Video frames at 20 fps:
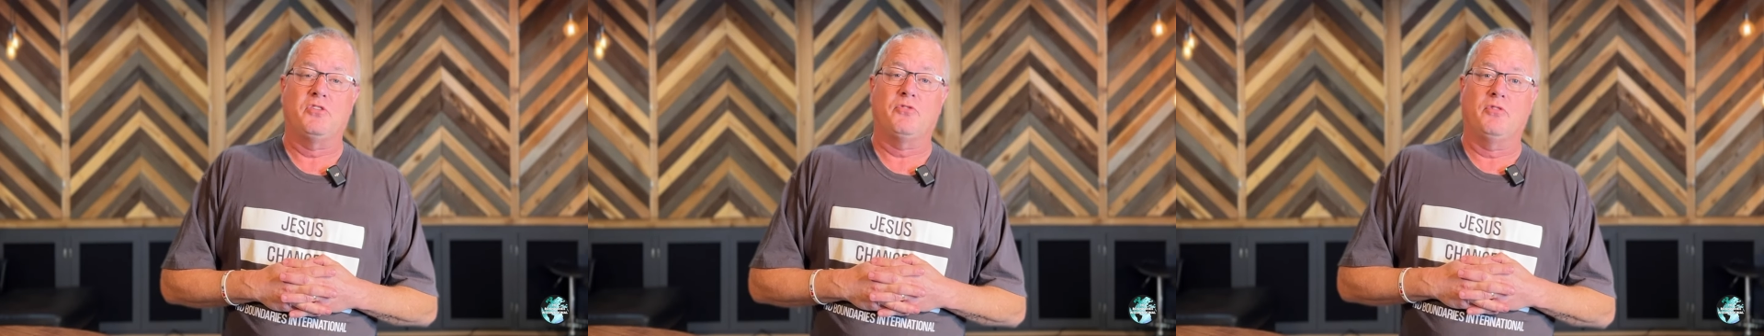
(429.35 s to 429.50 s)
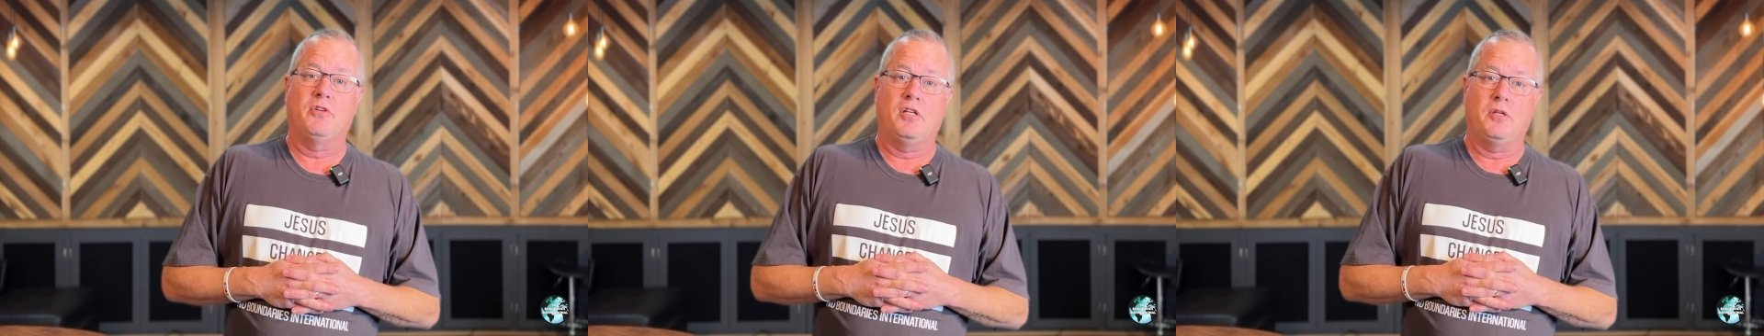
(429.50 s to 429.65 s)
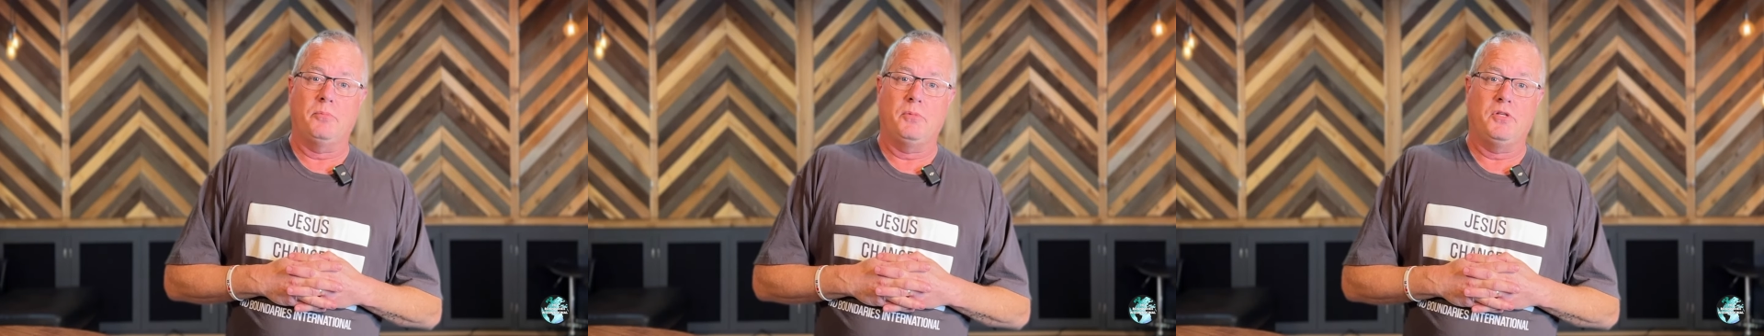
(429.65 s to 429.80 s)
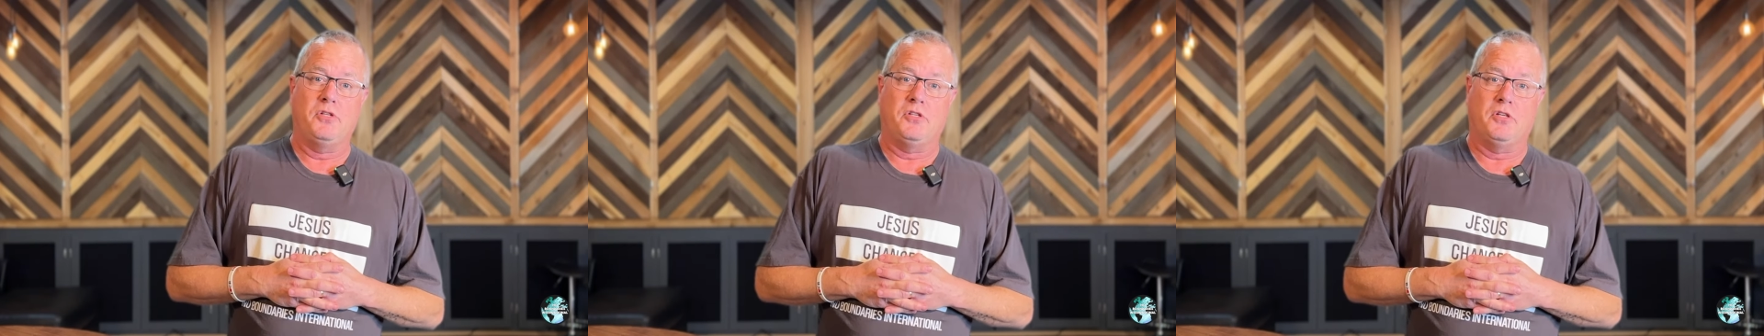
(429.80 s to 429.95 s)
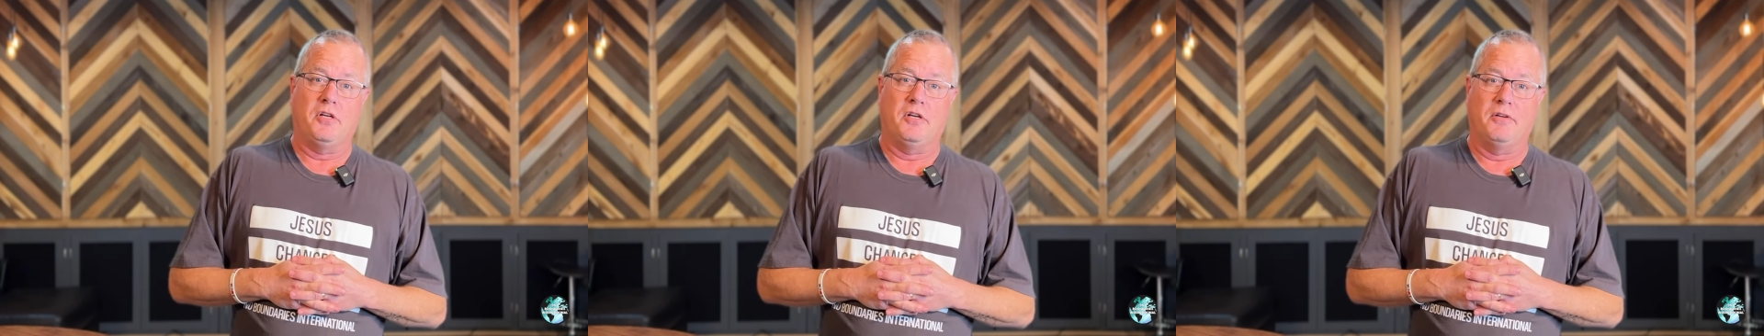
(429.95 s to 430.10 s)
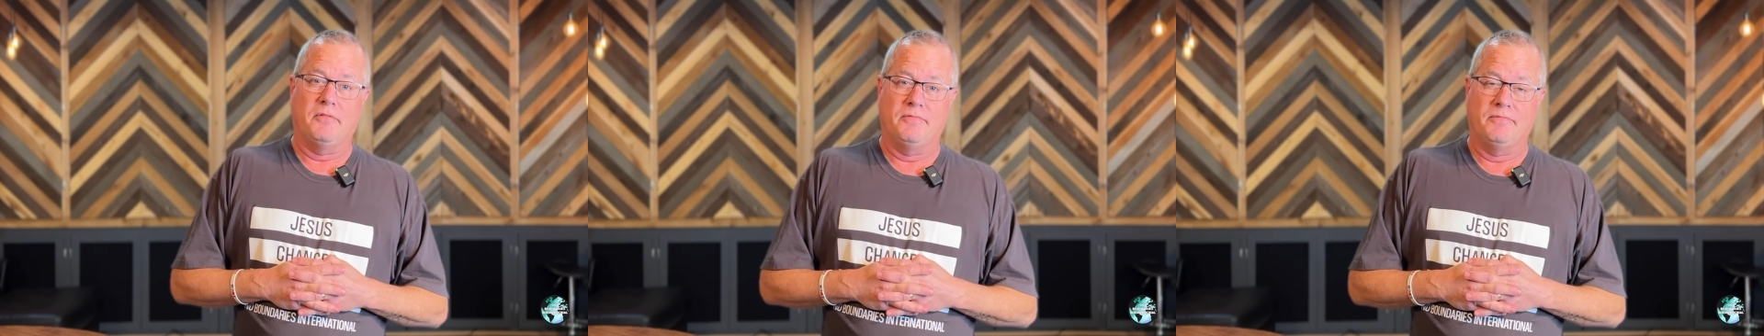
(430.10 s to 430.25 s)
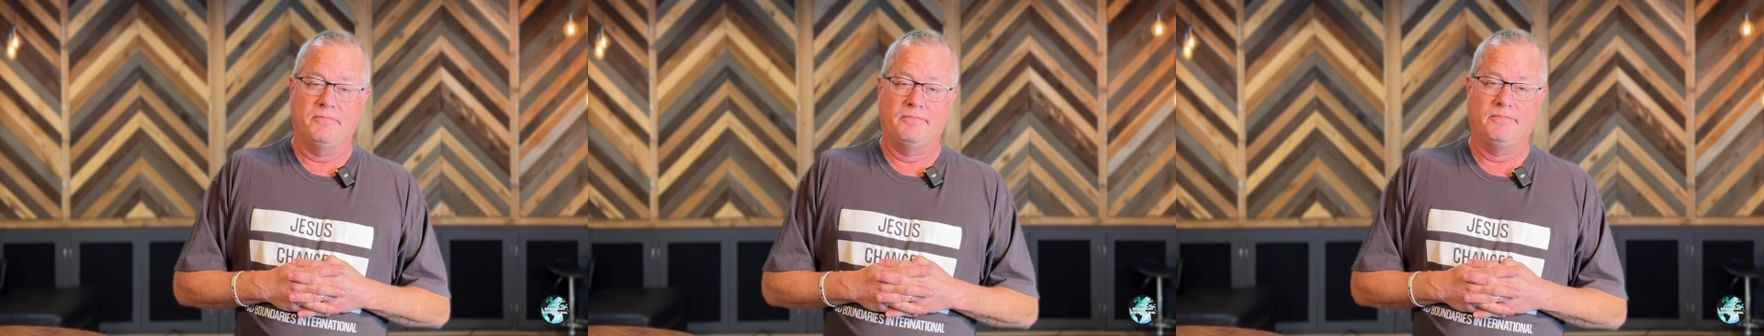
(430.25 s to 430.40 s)
for letting me
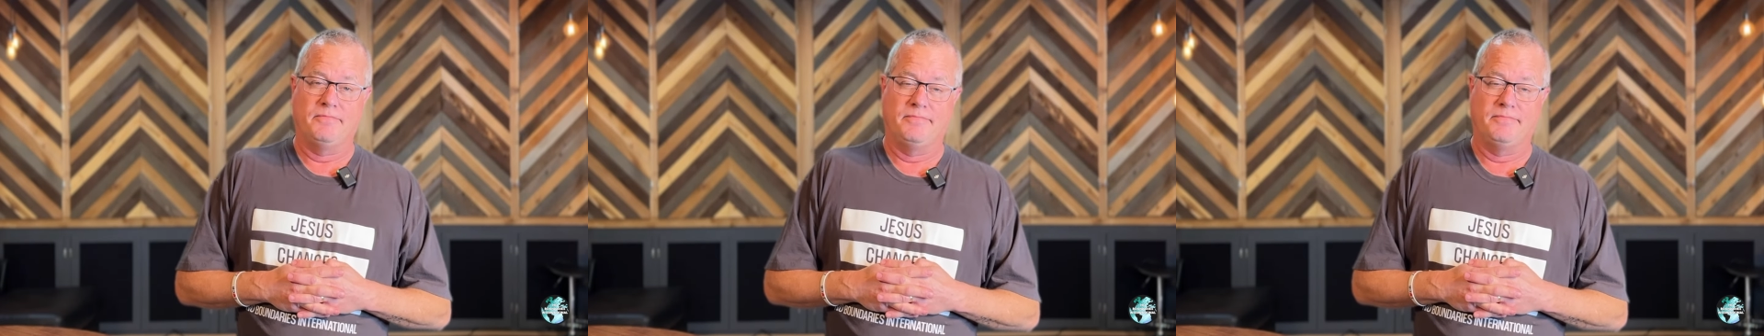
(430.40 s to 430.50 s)
share.